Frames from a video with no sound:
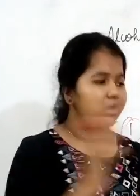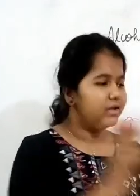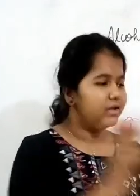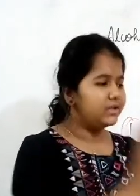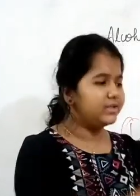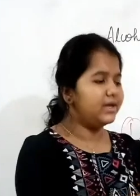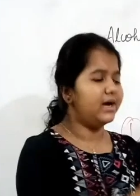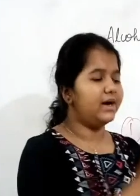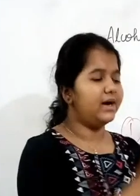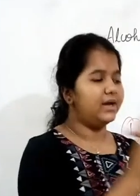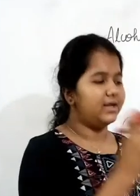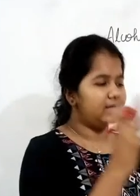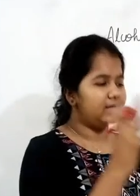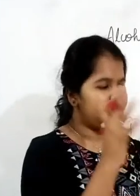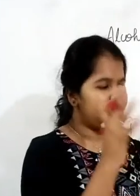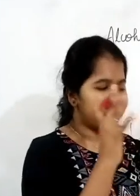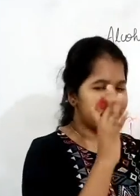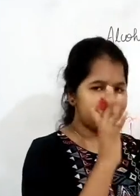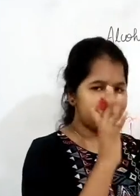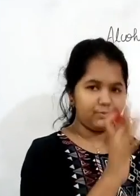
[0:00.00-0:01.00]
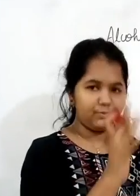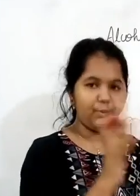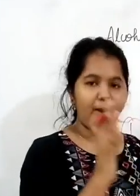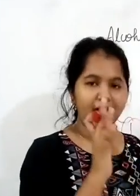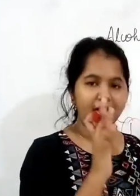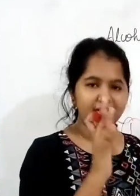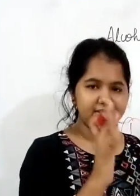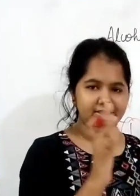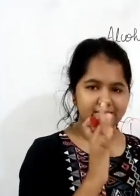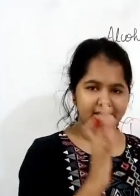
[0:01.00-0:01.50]
the one
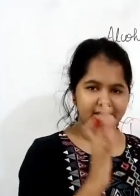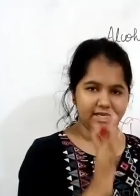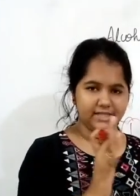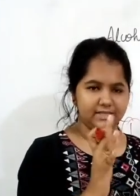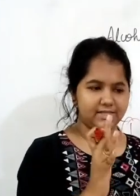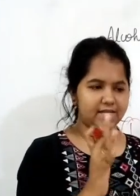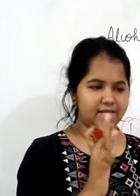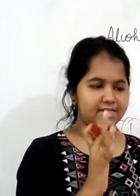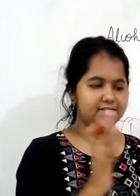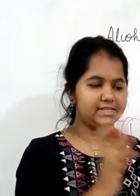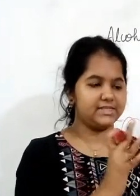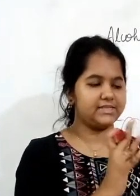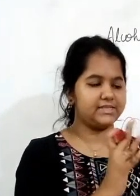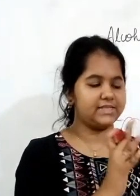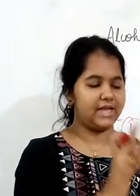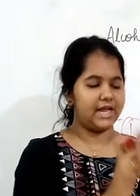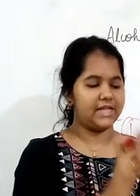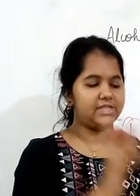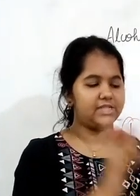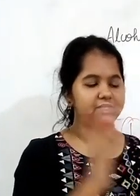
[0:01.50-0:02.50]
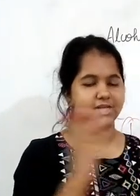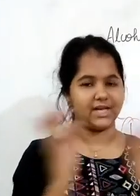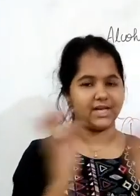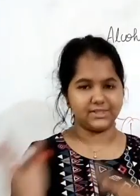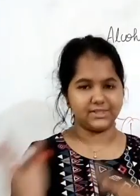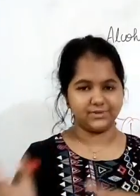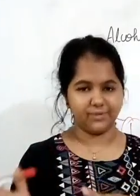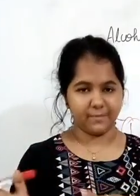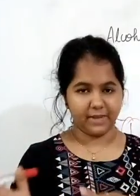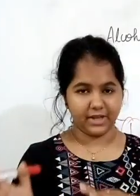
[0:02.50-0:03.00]
state, there's a state
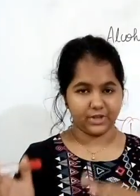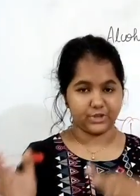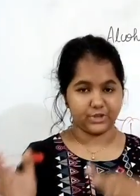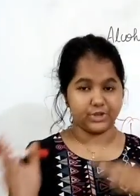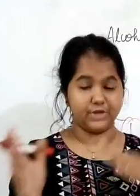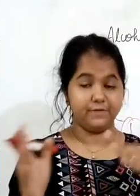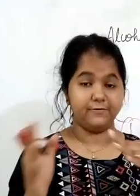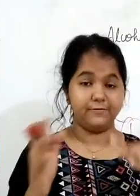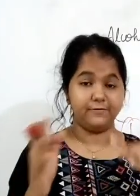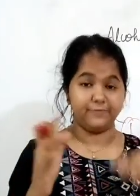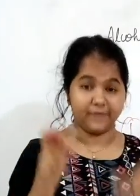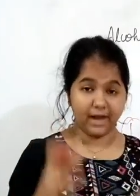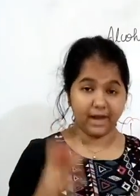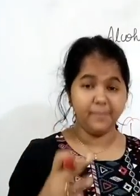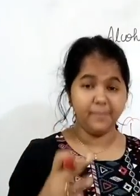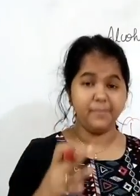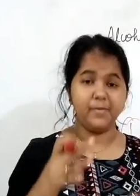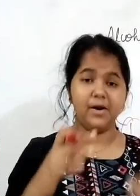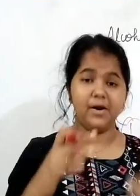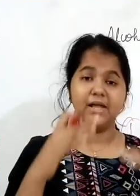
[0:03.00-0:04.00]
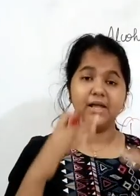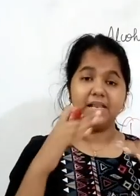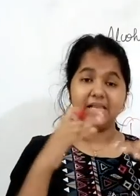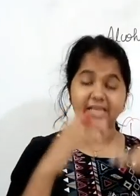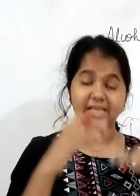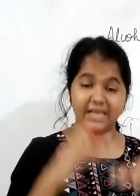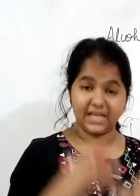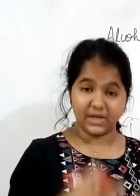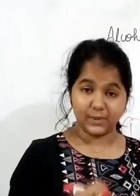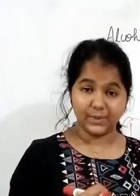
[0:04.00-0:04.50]
transformation from
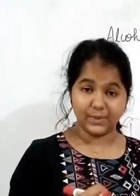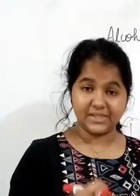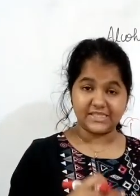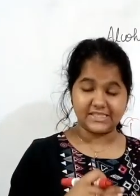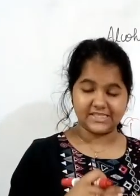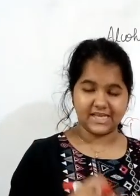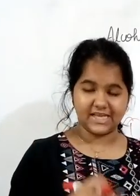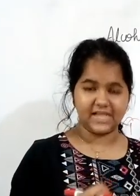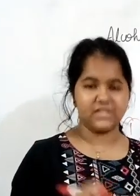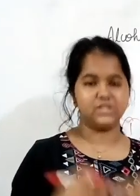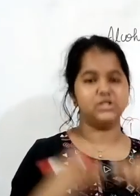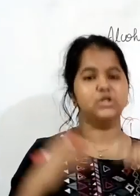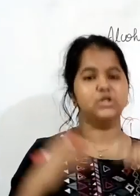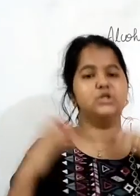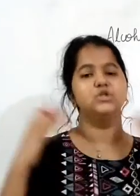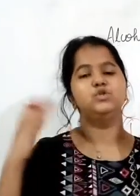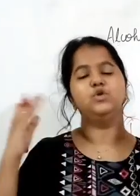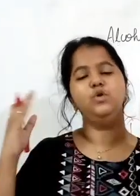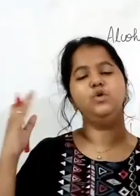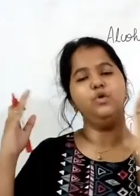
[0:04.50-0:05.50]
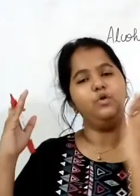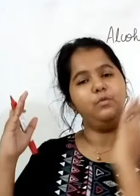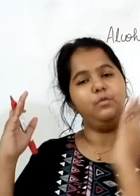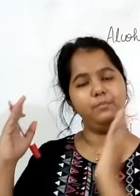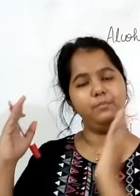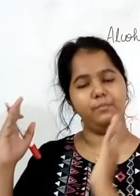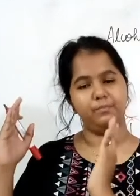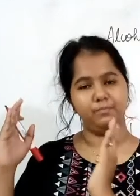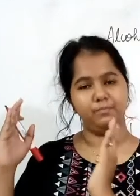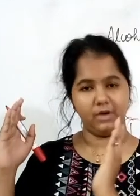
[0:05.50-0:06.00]
liquid state to
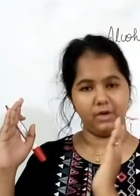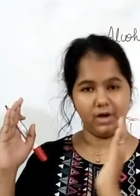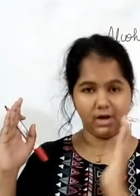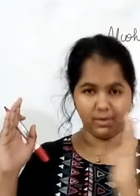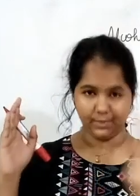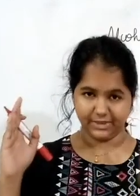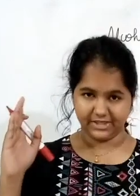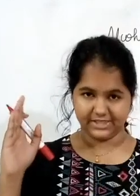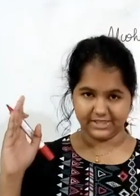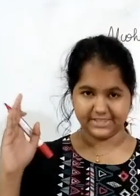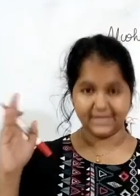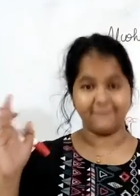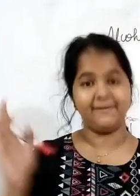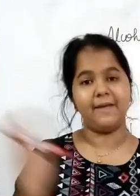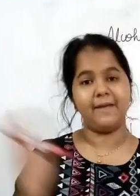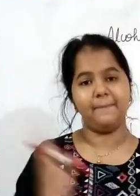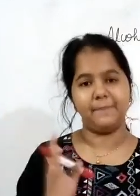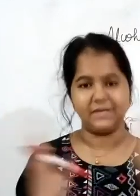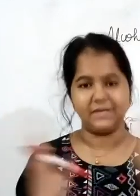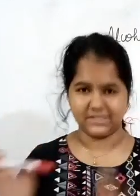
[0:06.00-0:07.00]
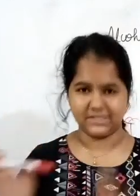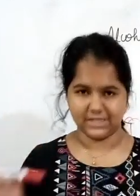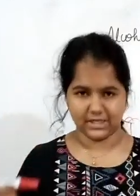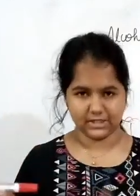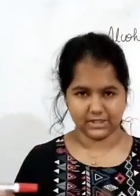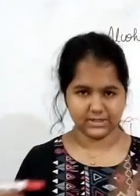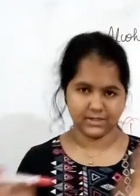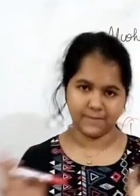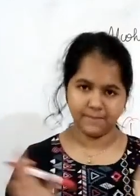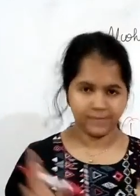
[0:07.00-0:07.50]
vapor state.
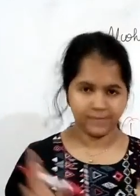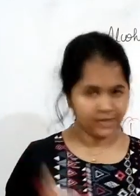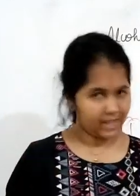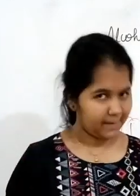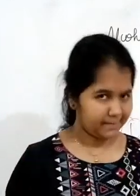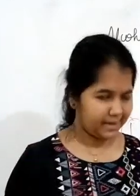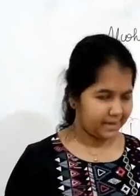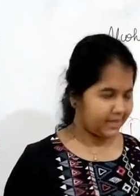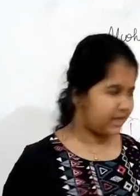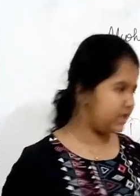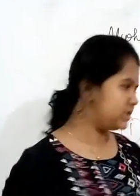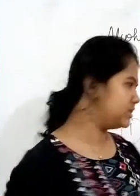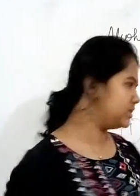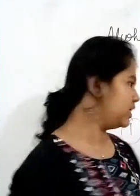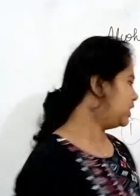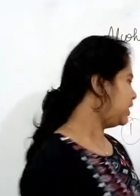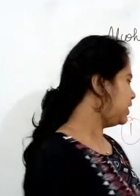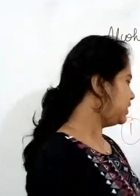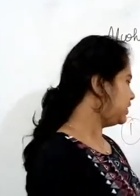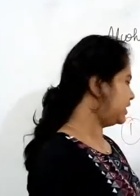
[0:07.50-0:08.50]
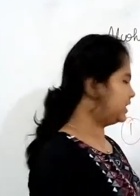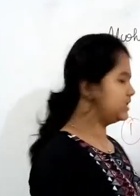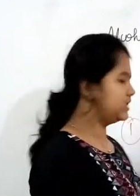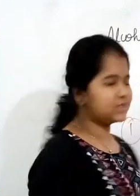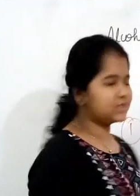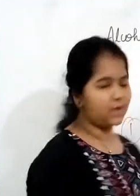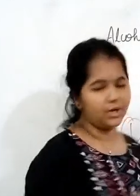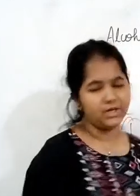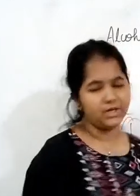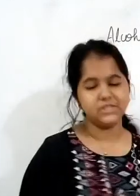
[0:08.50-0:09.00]
Am I right? That is
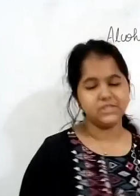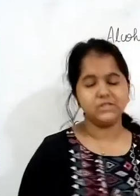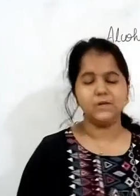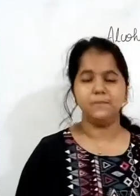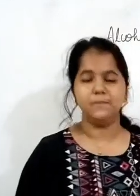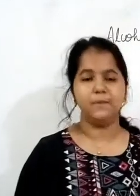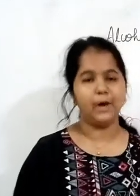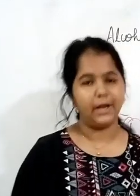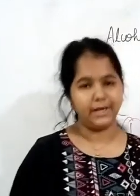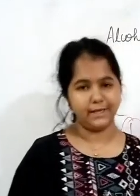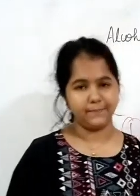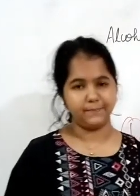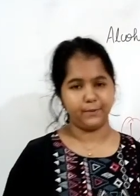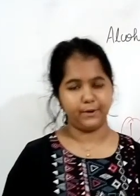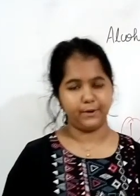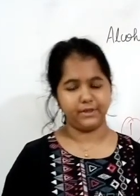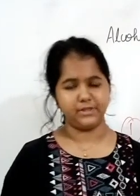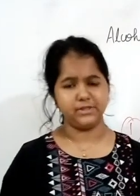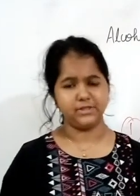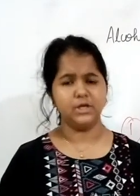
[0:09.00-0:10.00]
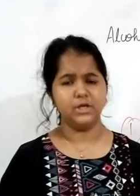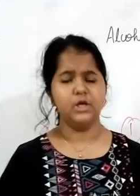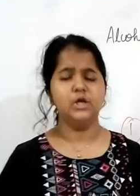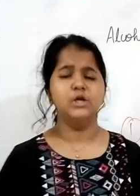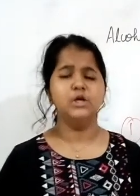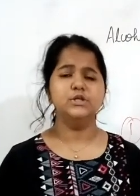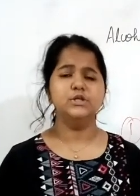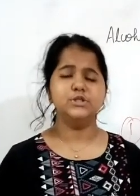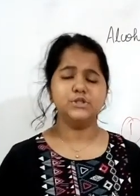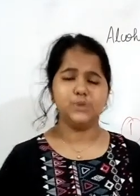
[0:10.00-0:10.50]
called as boiling point.
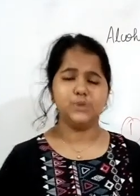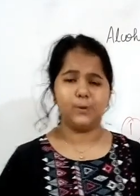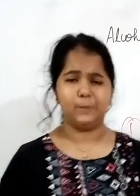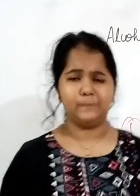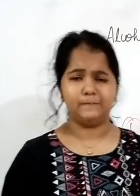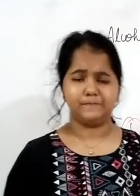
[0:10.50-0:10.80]
So,